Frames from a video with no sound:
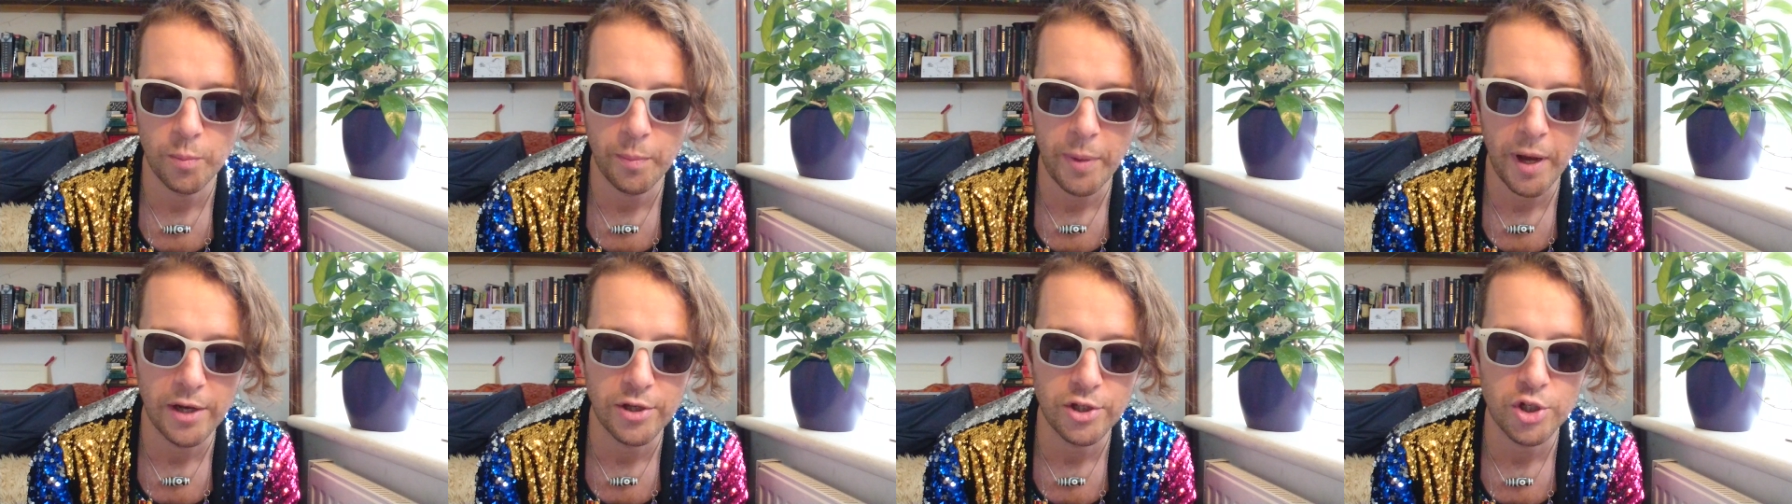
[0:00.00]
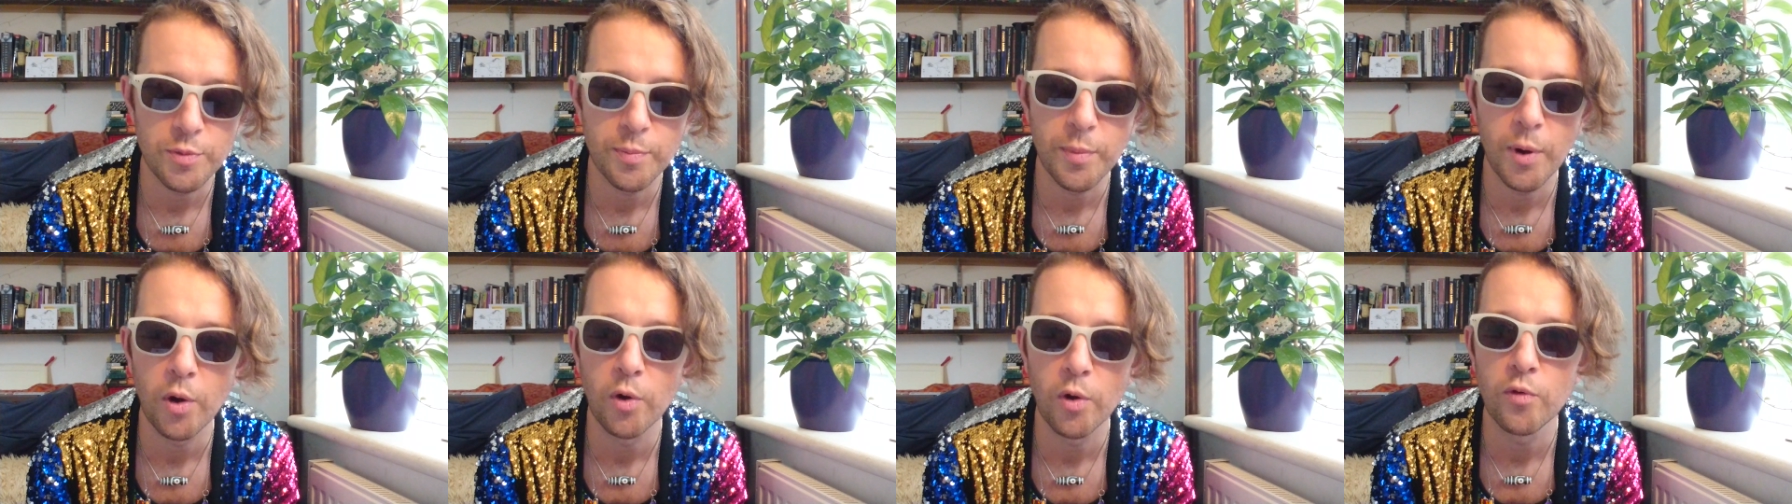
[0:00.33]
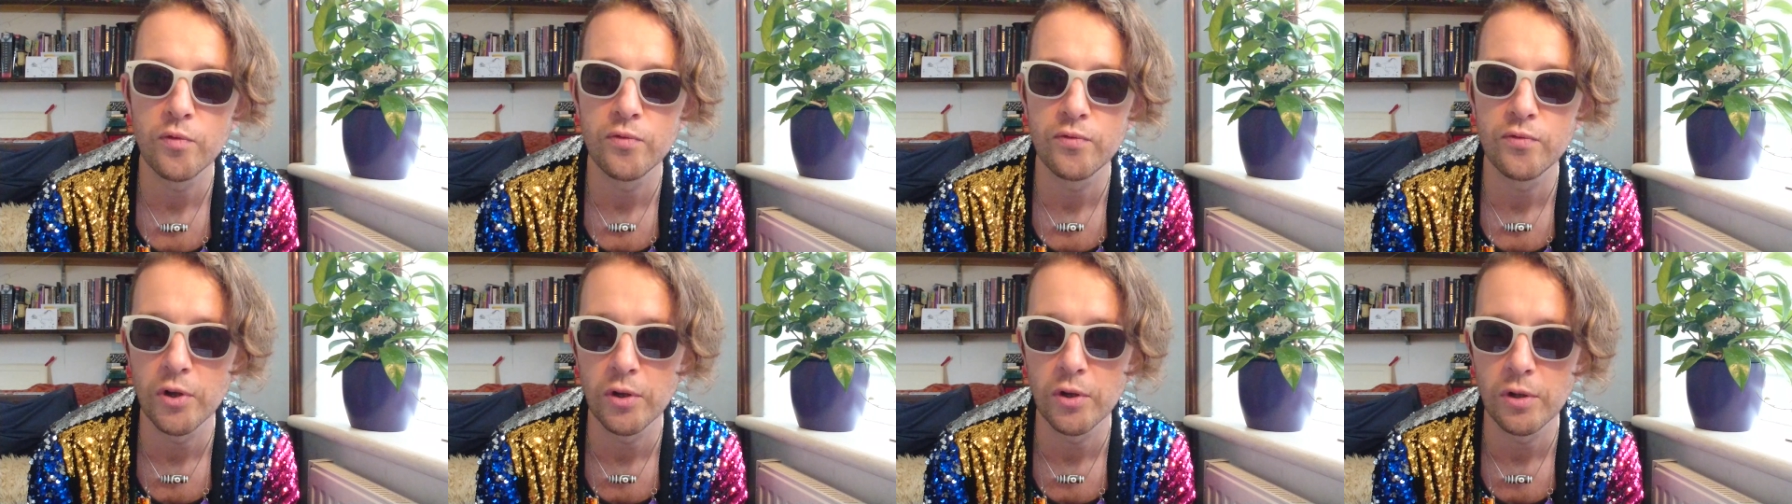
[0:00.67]
punch bowl
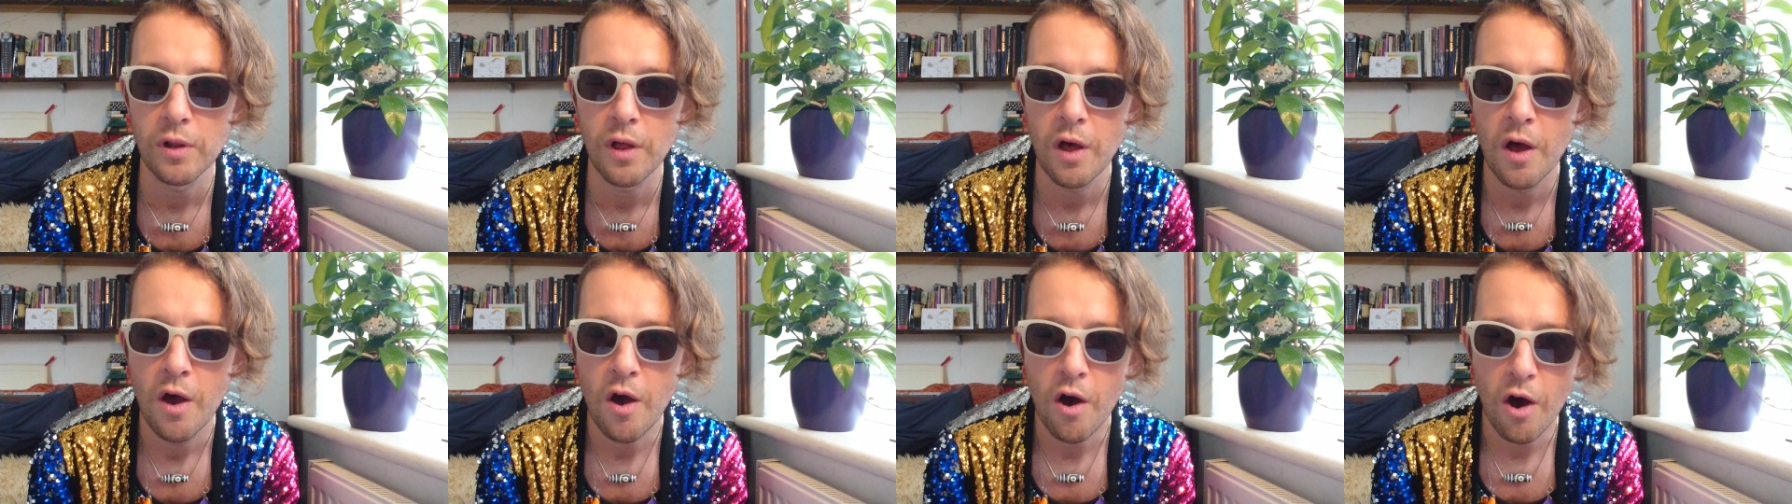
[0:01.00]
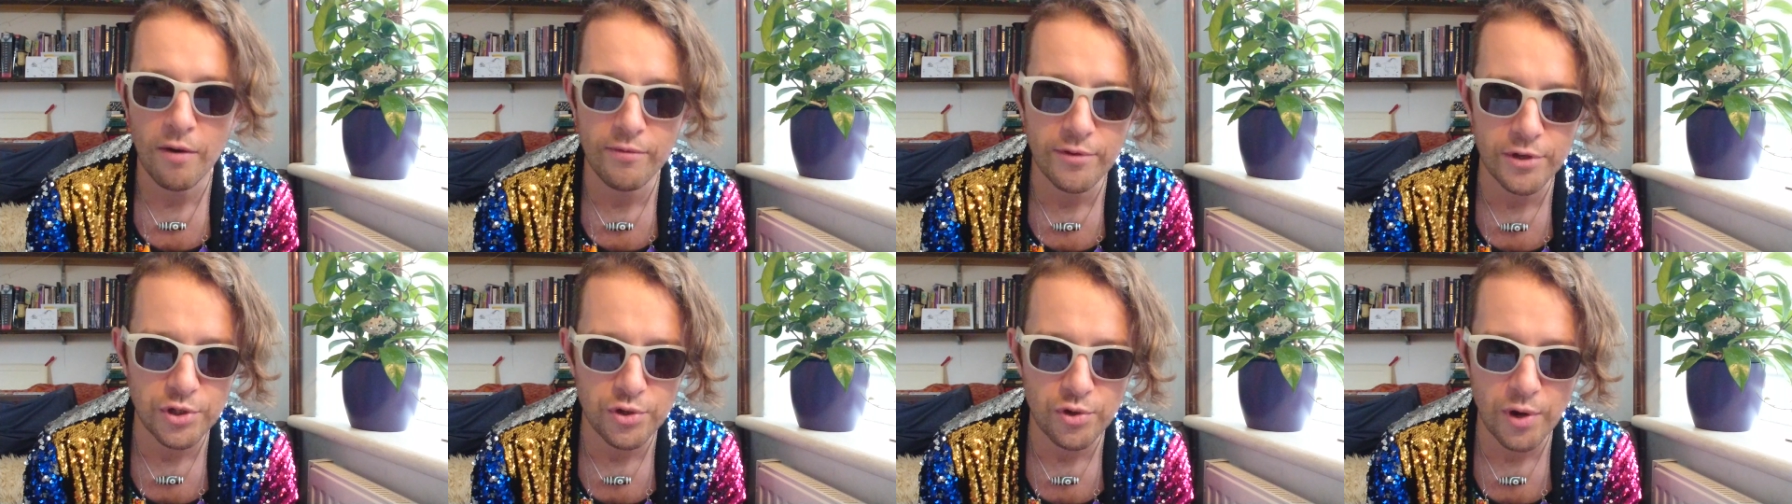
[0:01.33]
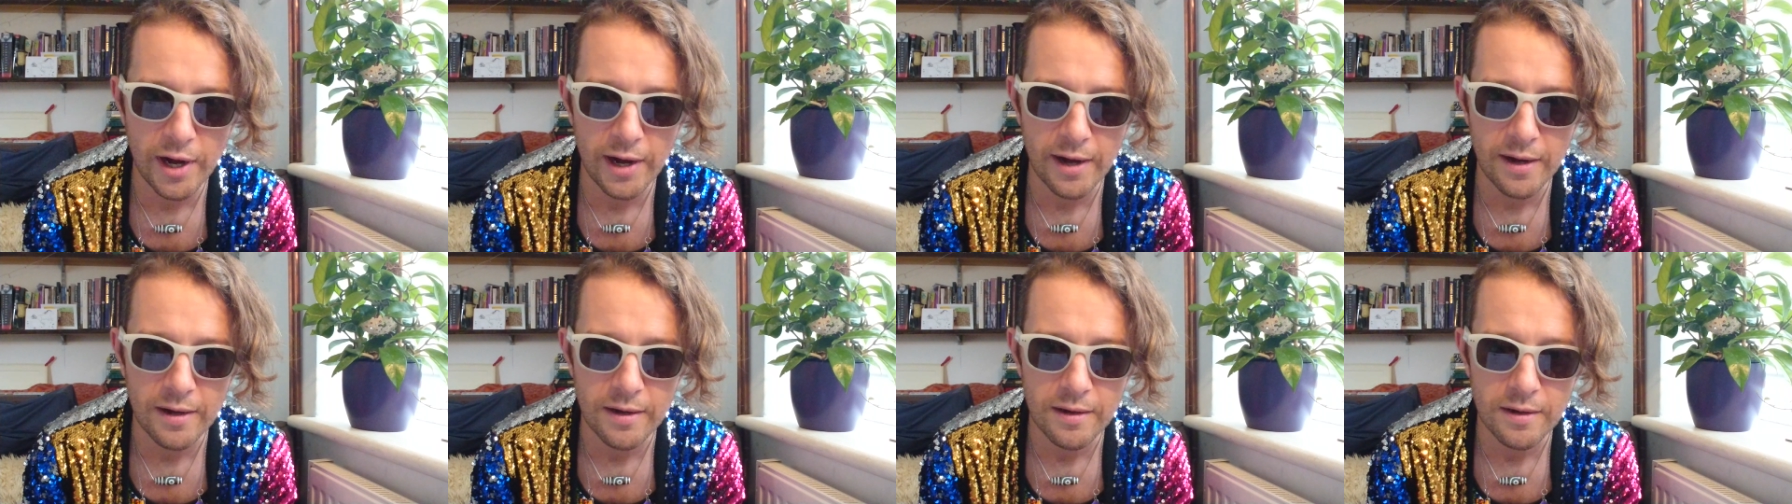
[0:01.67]
full of a
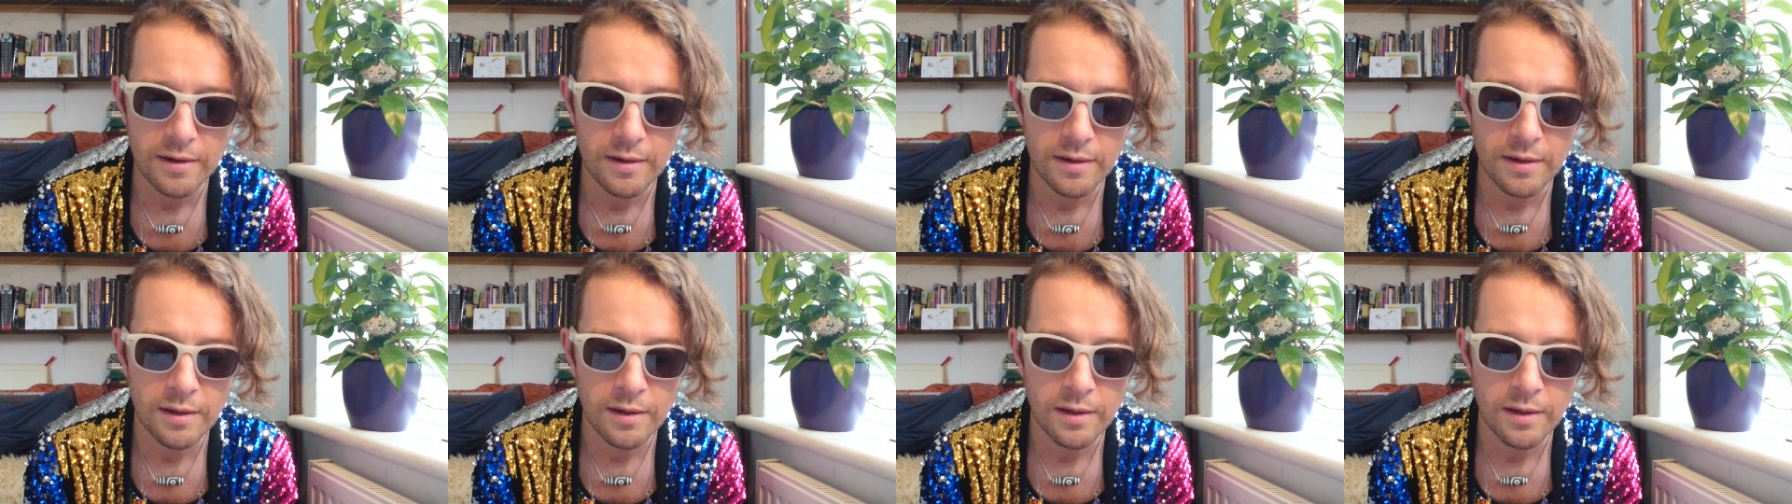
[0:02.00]
drink.